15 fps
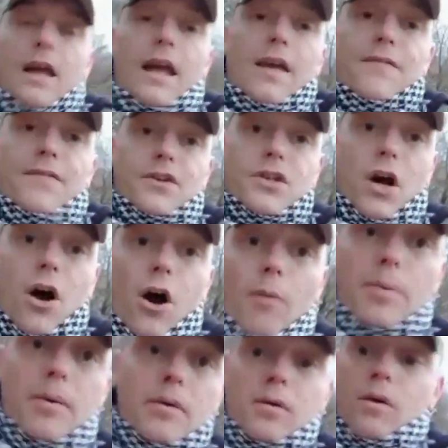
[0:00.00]
If your tarp
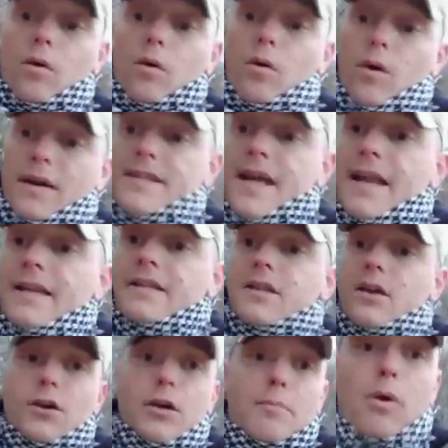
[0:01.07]
or a tent
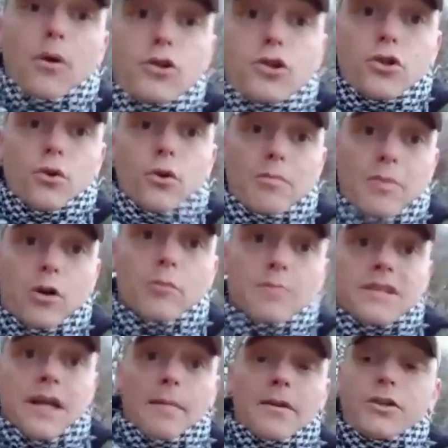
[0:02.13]
or your poncho becomes
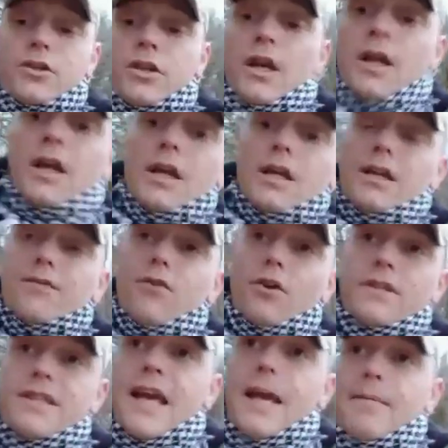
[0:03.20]
damaged, you've got
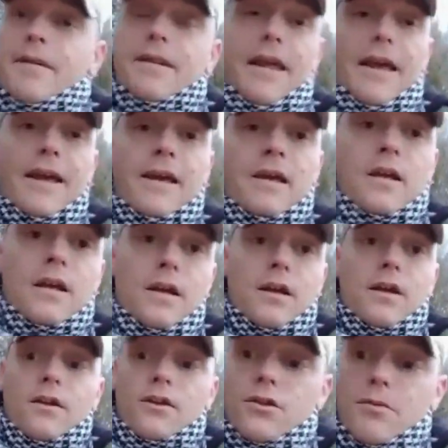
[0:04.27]
tape in there
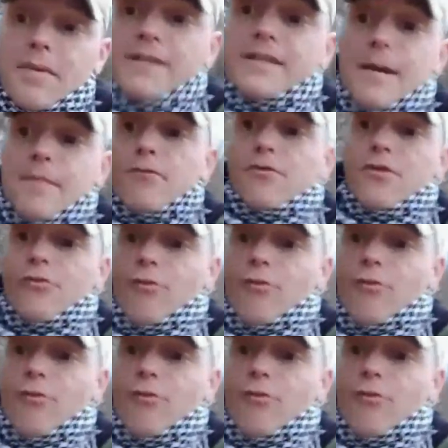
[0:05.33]
to make temporary